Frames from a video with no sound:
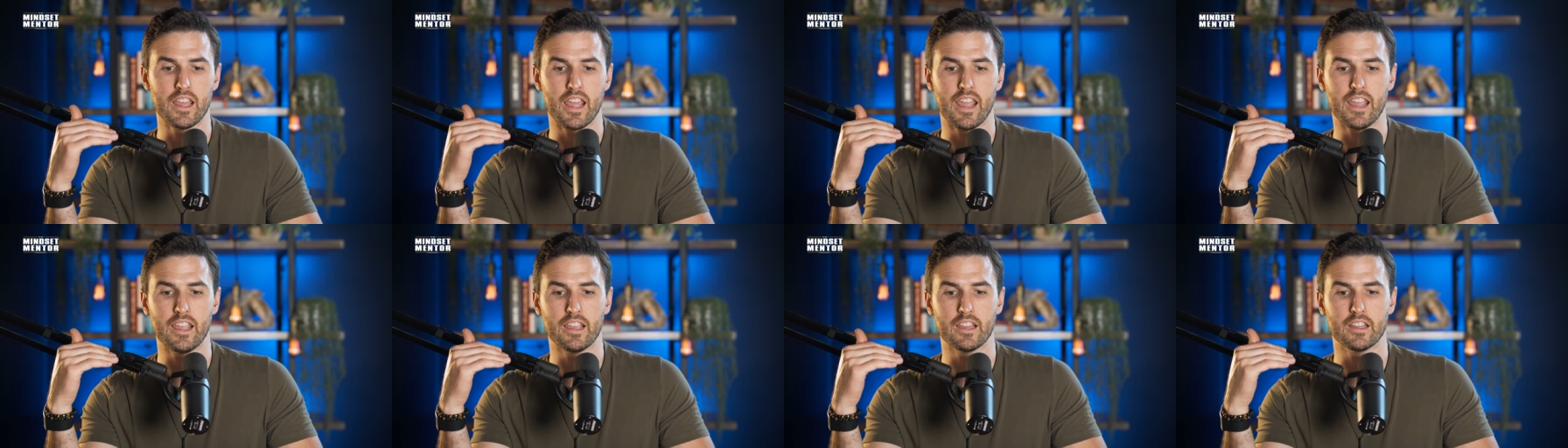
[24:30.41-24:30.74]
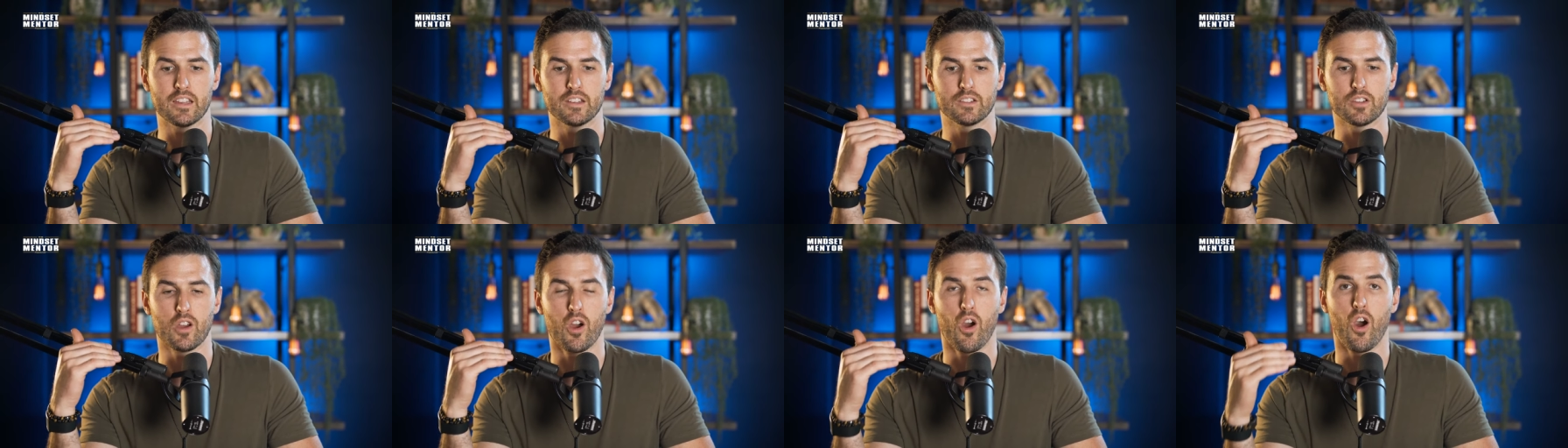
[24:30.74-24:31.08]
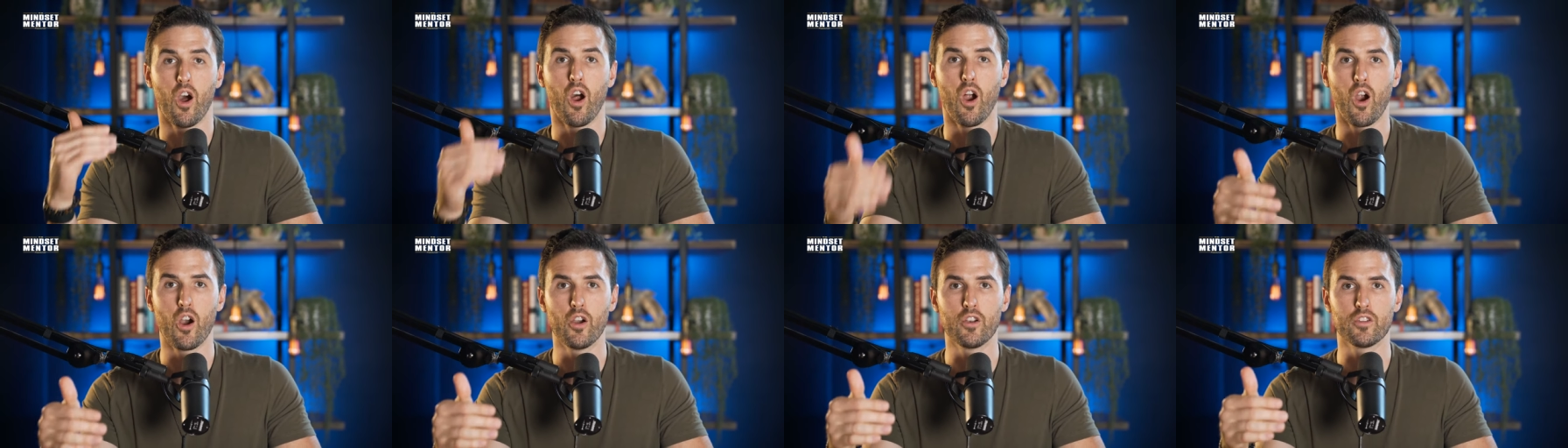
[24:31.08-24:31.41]
and
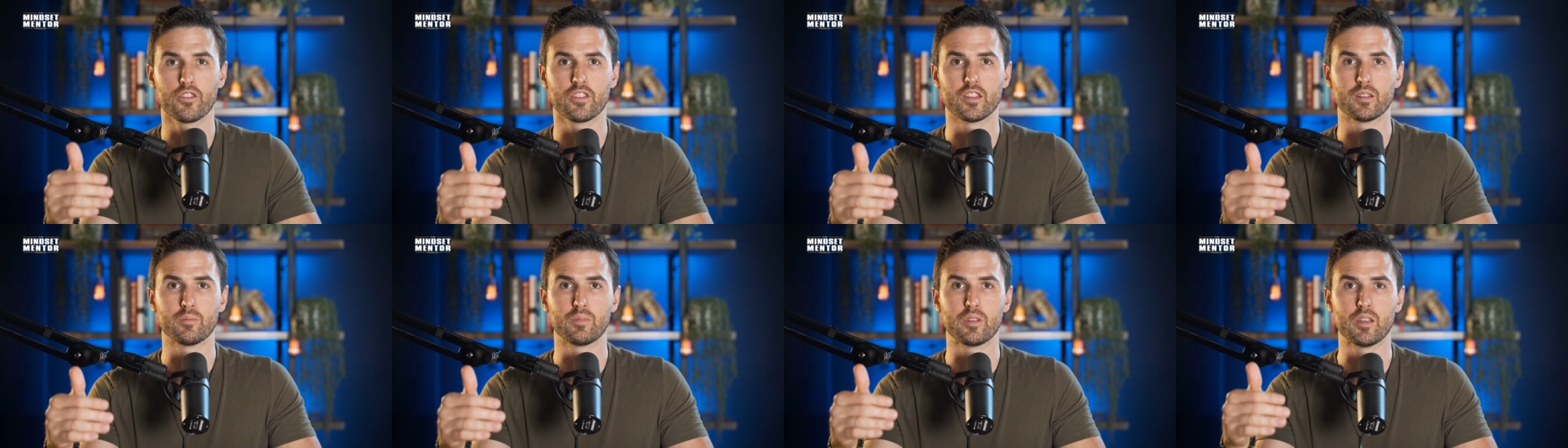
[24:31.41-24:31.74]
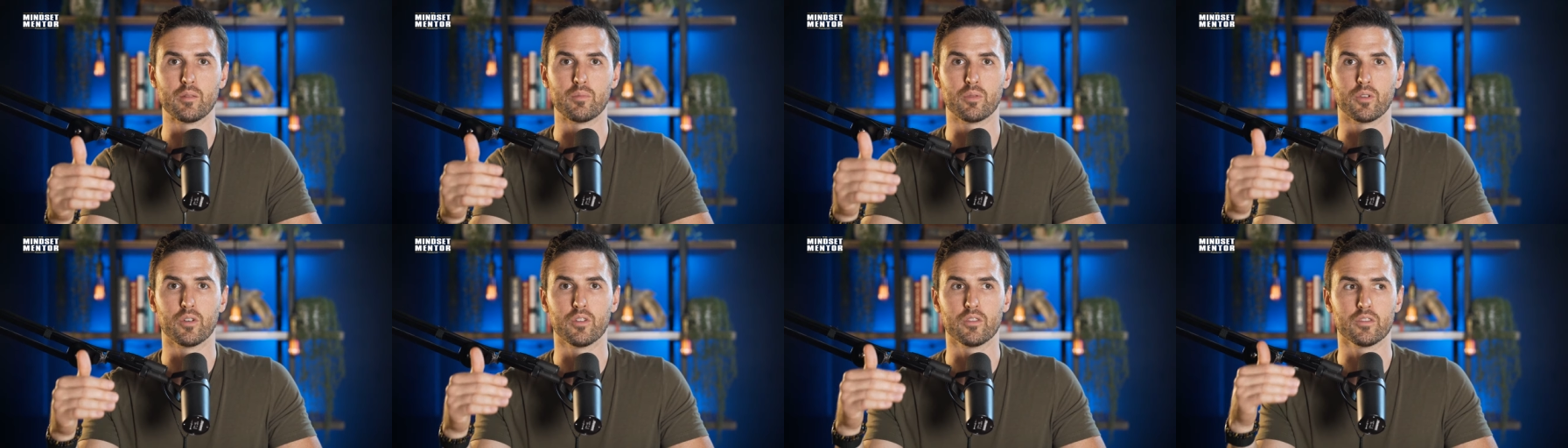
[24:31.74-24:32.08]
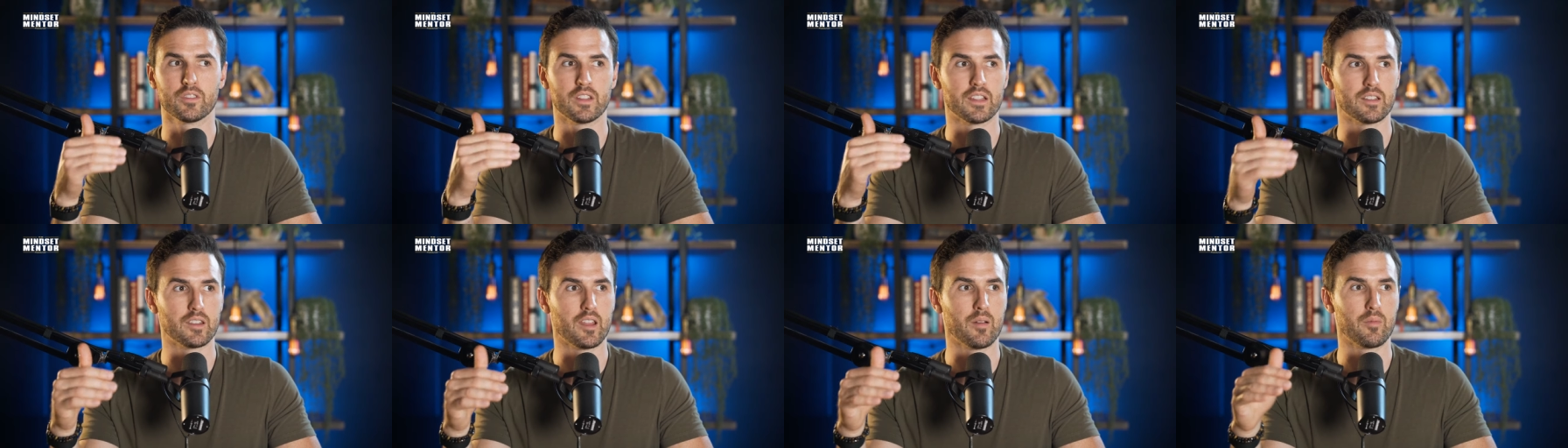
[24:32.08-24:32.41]
harder than people
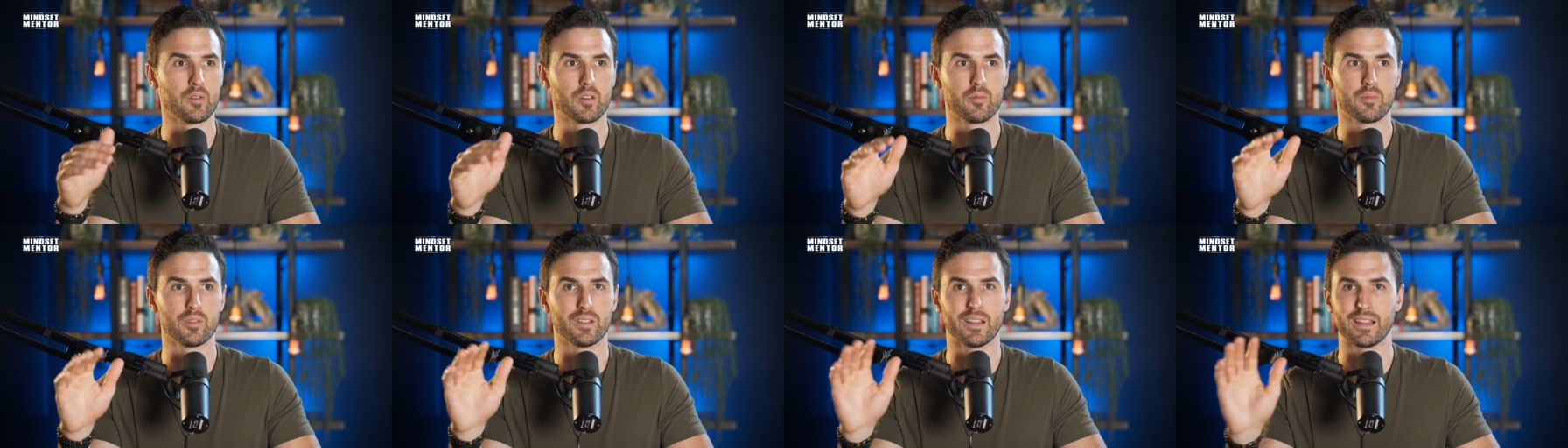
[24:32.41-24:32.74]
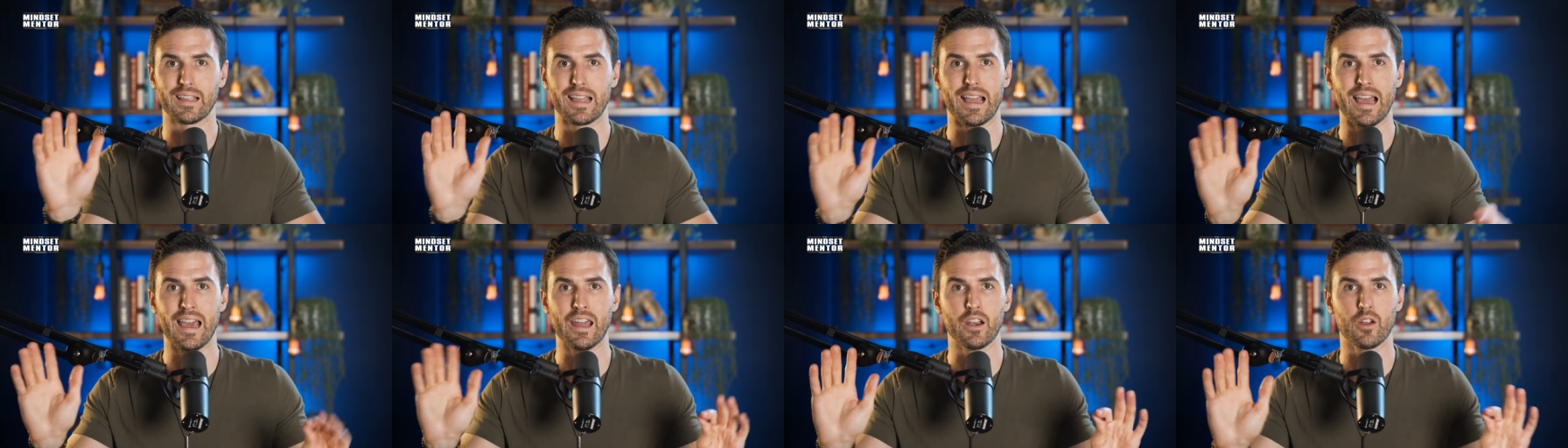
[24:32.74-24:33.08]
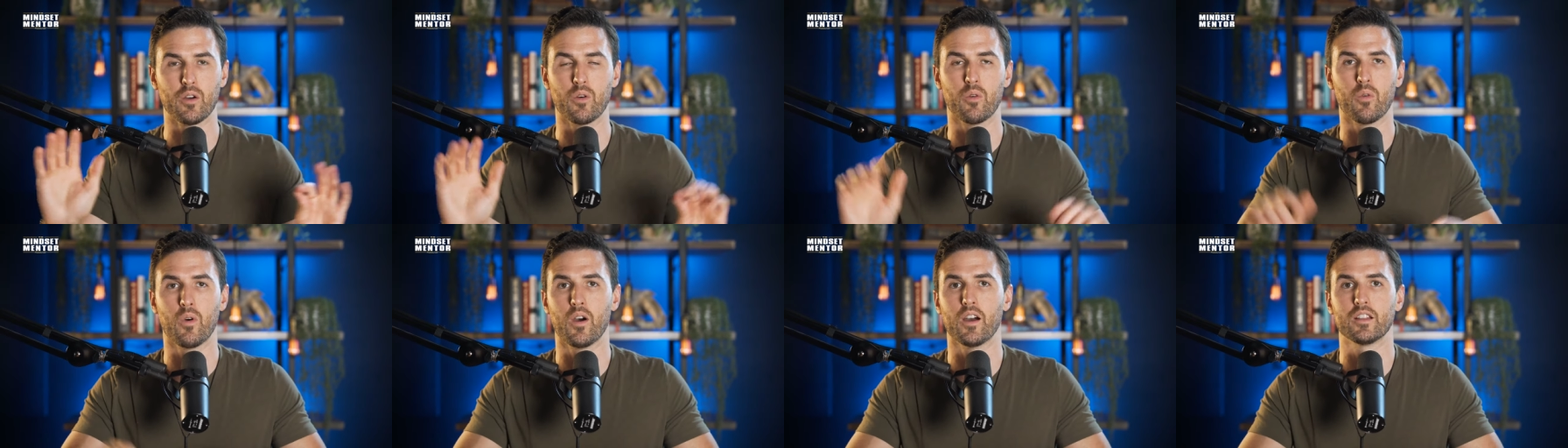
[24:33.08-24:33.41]
that nobody would be like, I
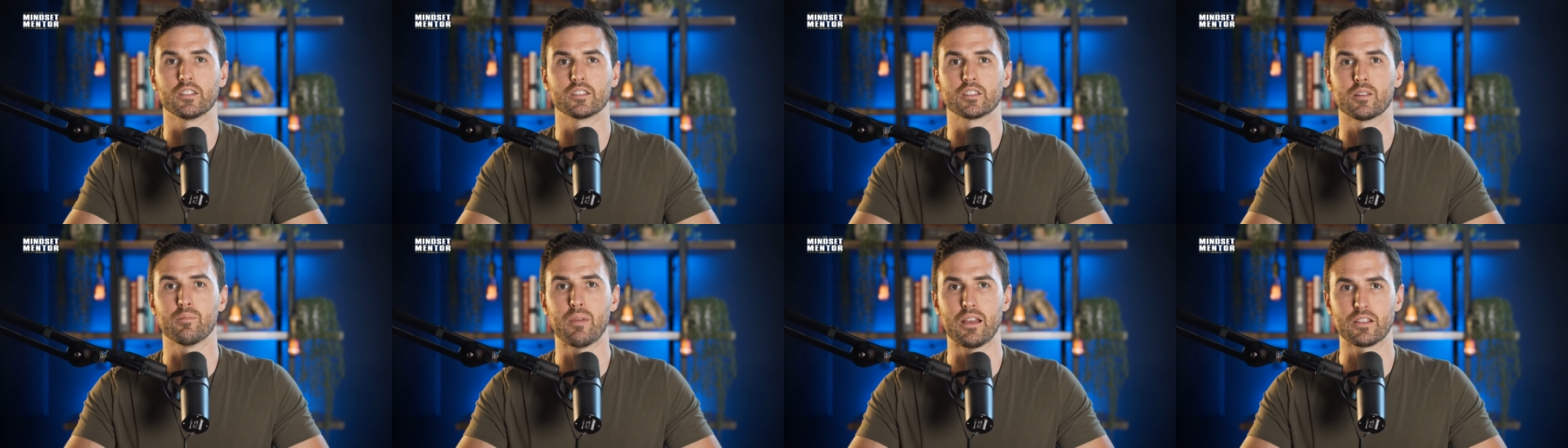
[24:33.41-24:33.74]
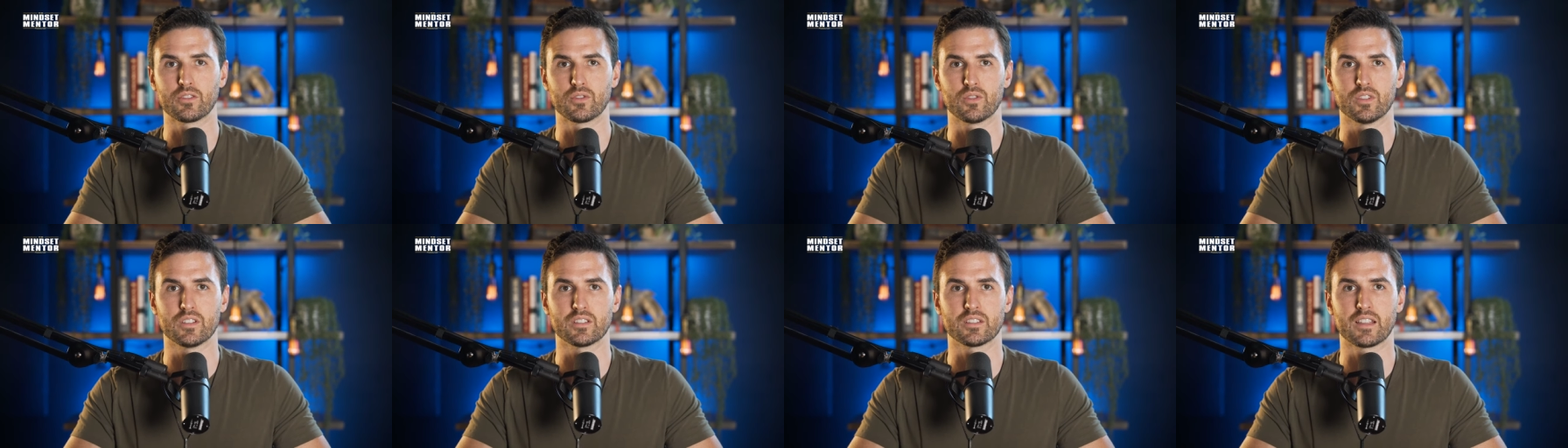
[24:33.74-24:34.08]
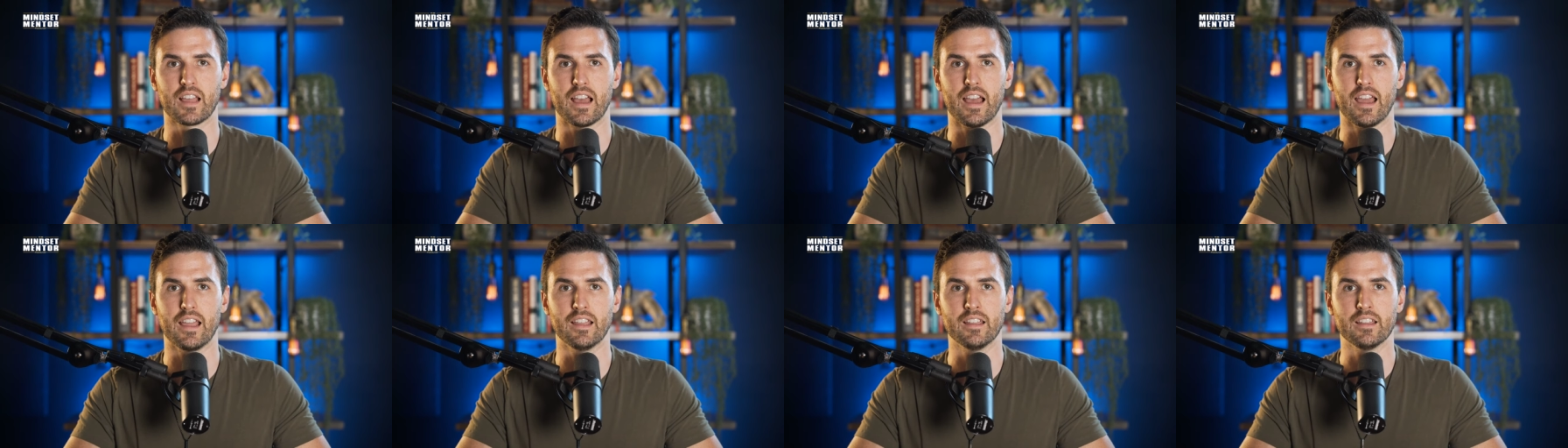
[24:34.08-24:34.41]
don't want to mess with this
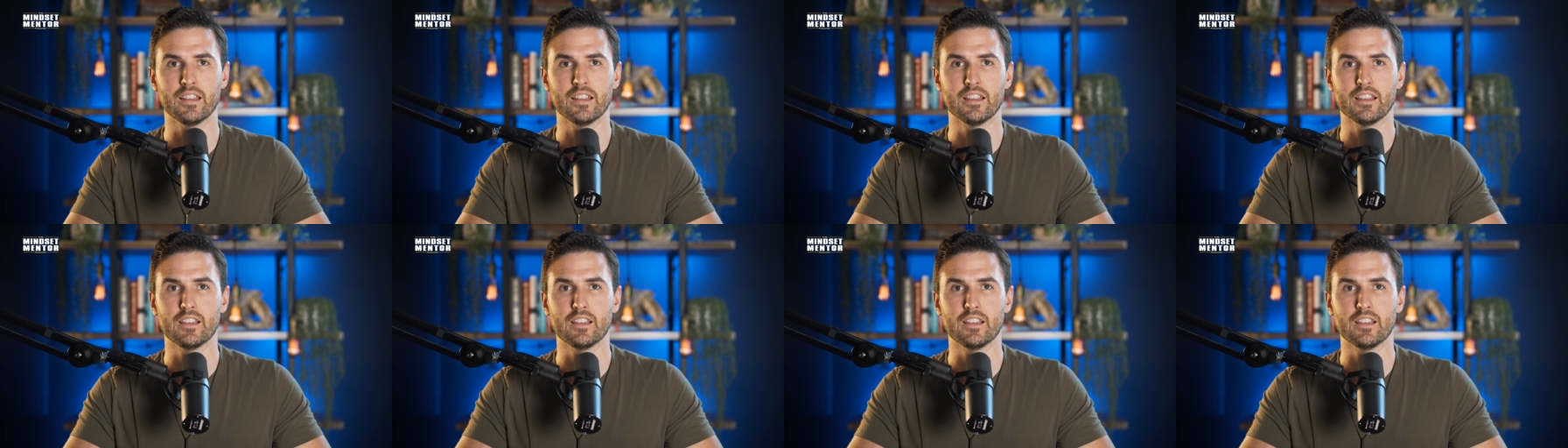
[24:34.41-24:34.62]
guy.